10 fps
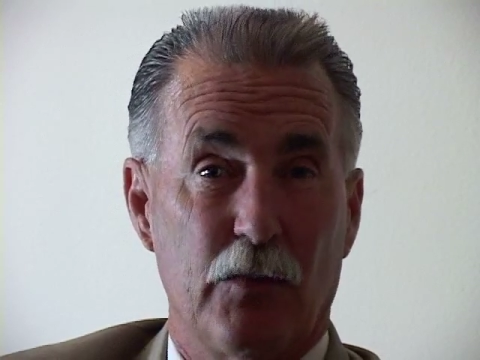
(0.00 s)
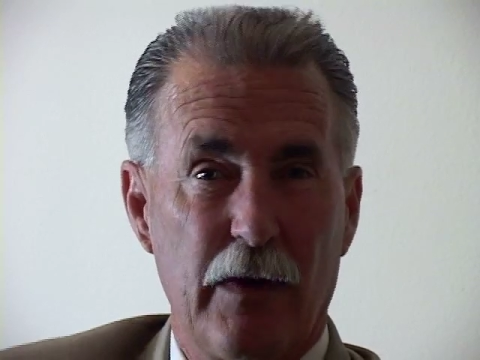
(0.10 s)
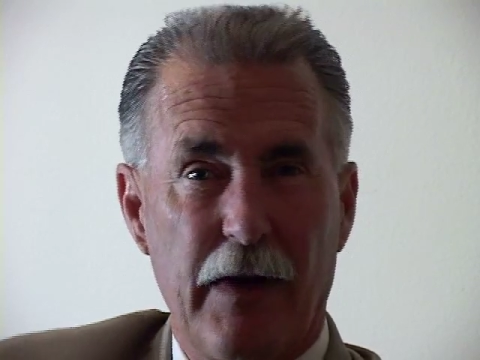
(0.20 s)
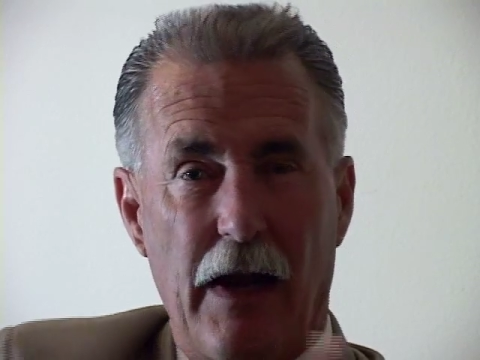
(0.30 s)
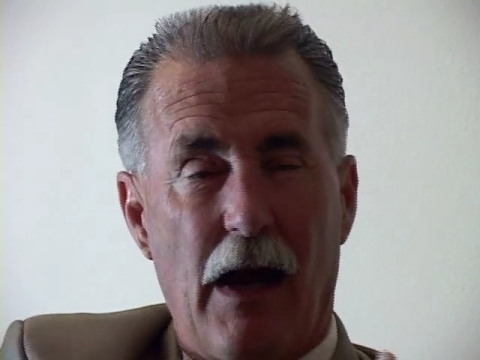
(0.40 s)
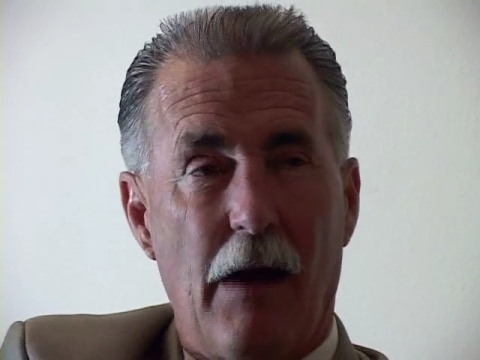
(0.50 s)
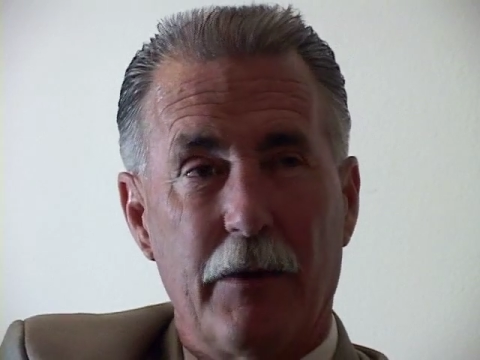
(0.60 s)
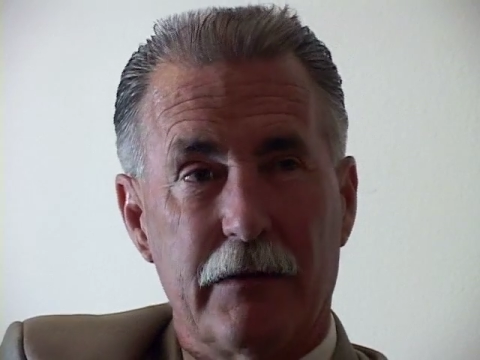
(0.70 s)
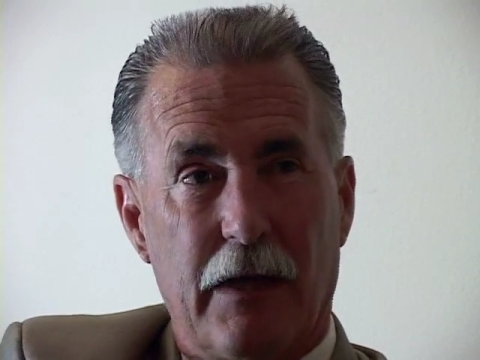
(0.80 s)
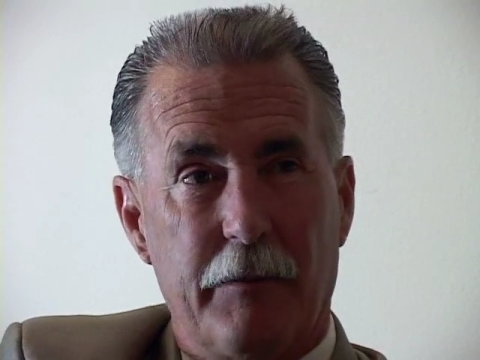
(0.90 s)
We've got
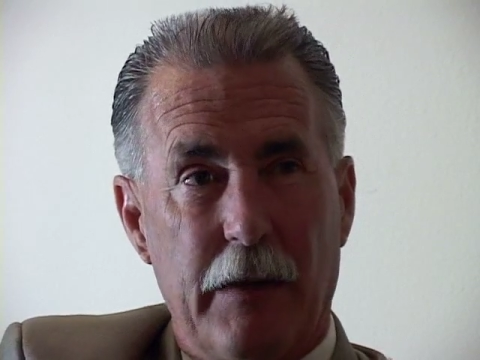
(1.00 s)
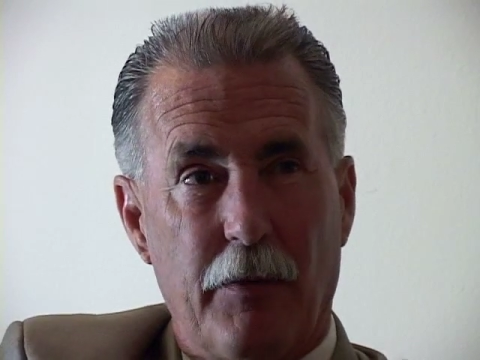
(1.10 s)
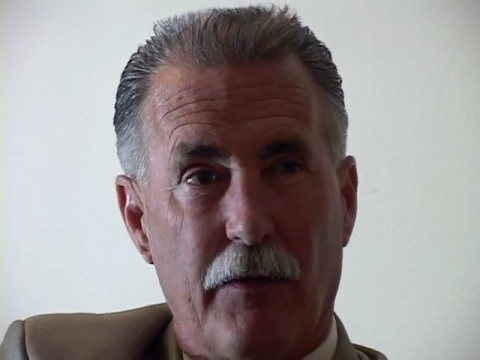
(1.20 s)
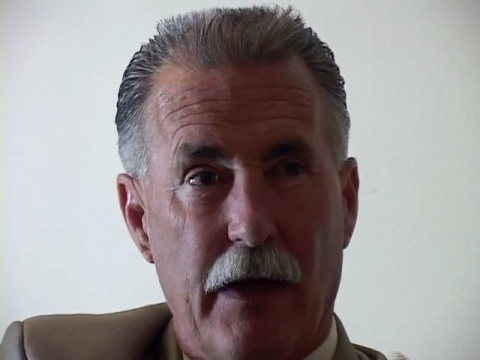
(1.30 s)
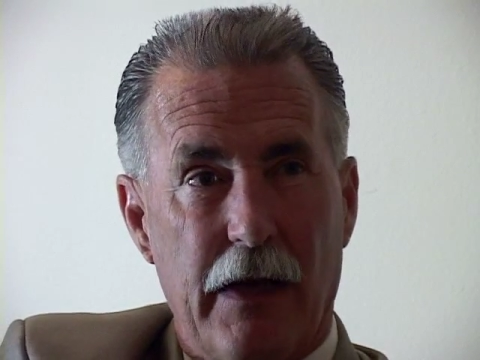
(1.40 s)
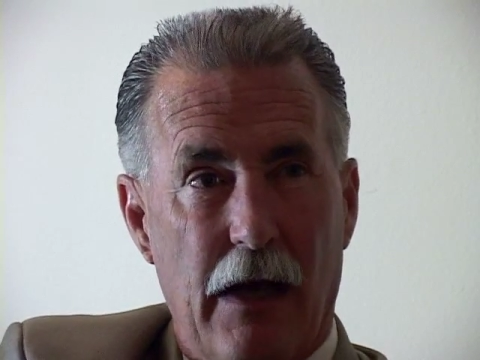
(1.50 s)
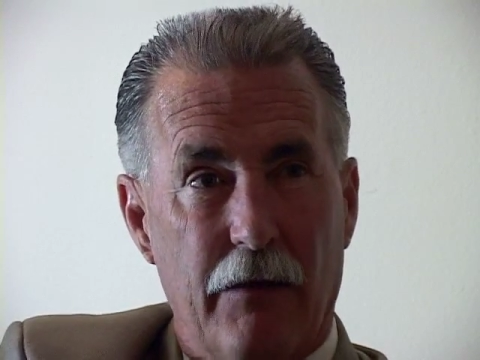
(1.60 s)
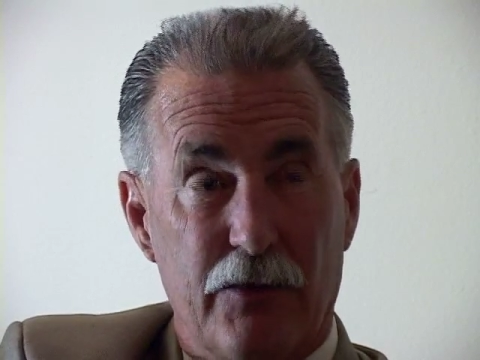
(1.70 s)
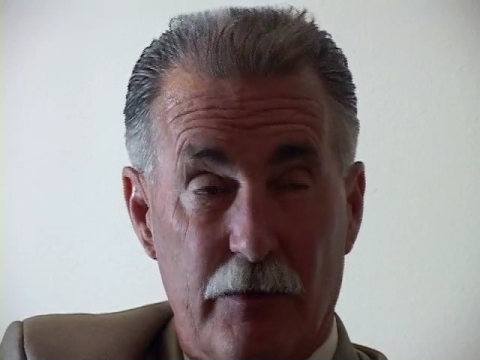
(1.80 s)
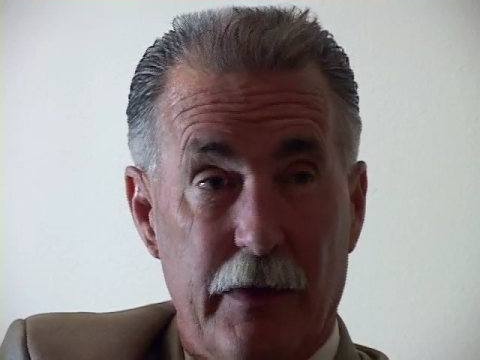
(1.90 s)
homicide people right now
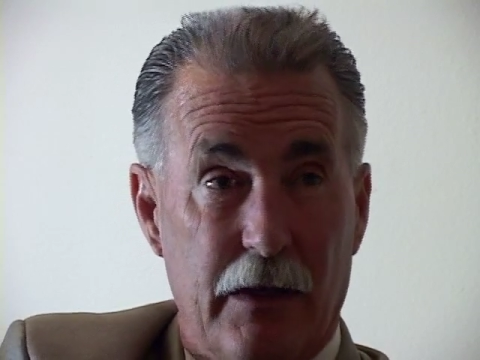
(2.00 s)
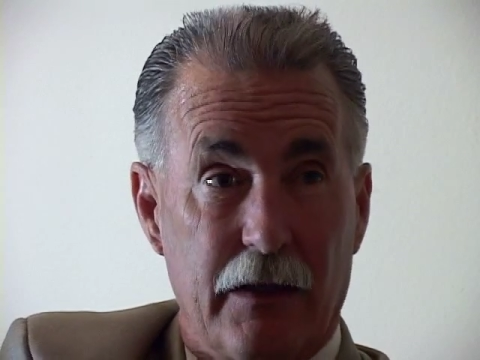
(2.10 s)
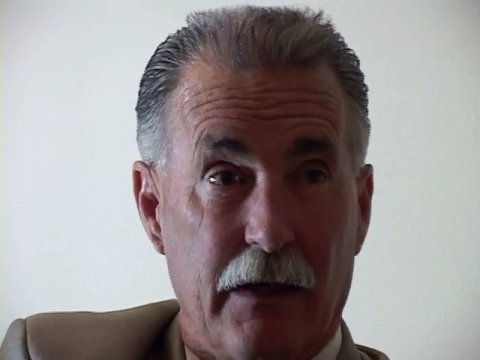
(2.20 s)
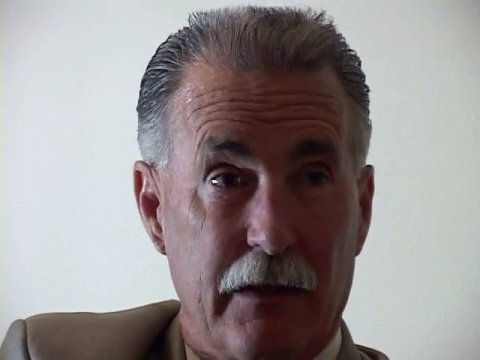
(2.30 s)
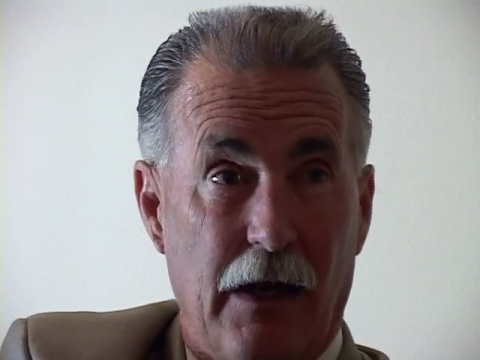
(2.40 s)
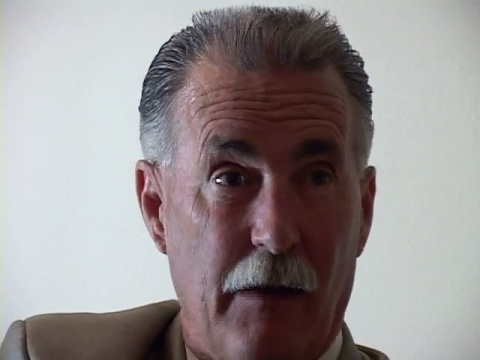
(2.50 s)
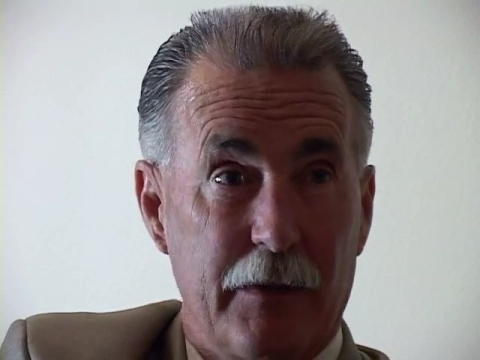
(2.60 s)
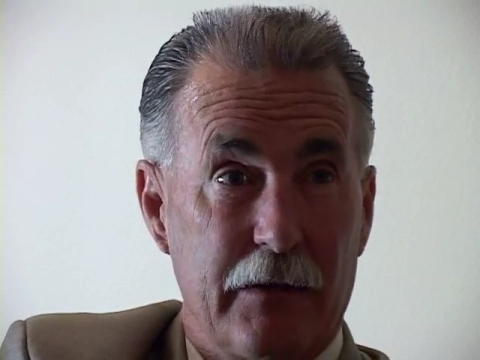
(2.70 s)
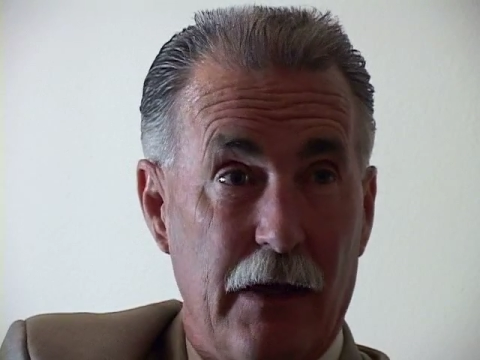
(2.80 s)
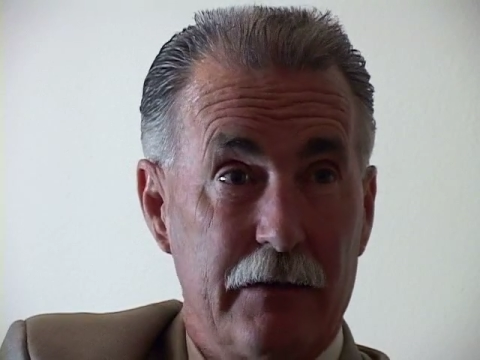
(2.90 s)
that should be conducting
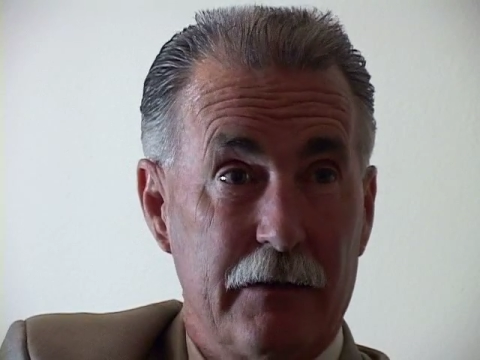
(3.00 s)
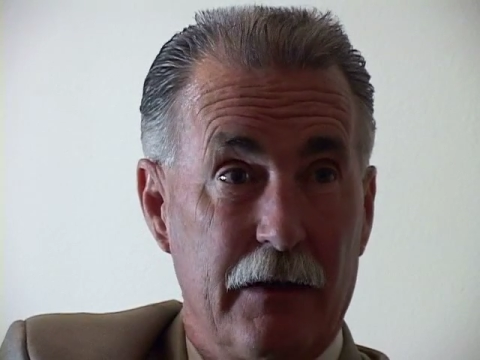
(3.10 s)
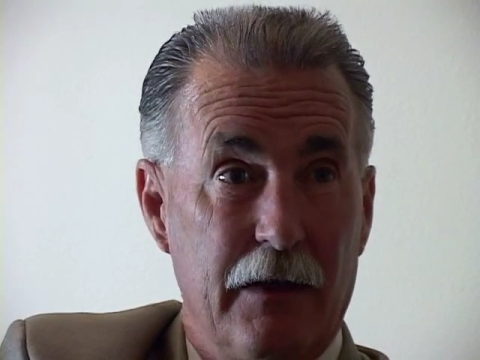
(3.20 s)
homicides